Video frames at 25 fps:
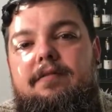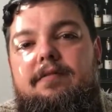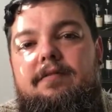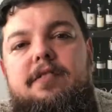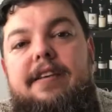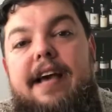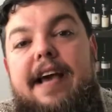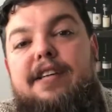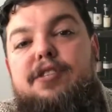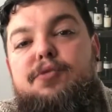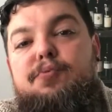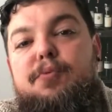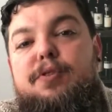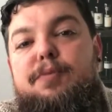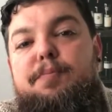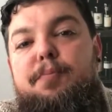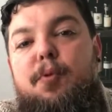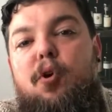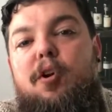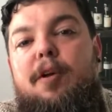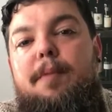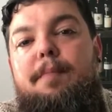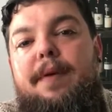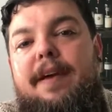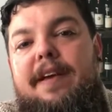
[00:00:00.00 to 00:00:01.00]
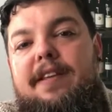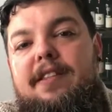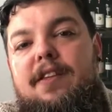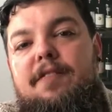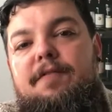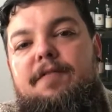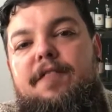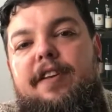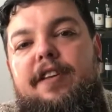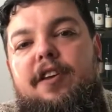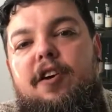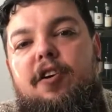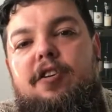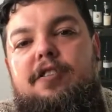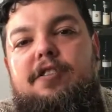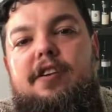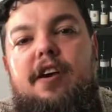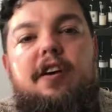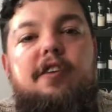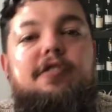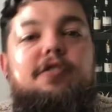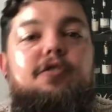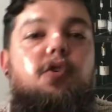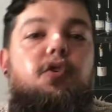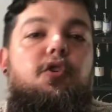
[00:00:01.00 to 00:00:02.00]
Taste was brought up in the vineyards,
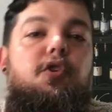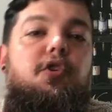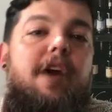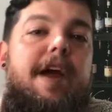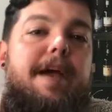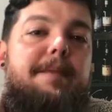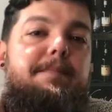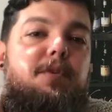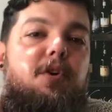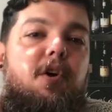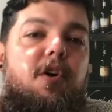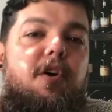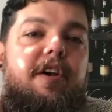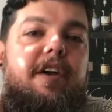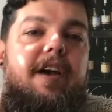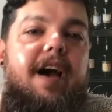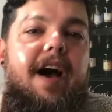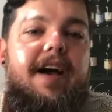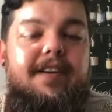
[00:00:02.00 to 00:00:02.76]
so grape growing,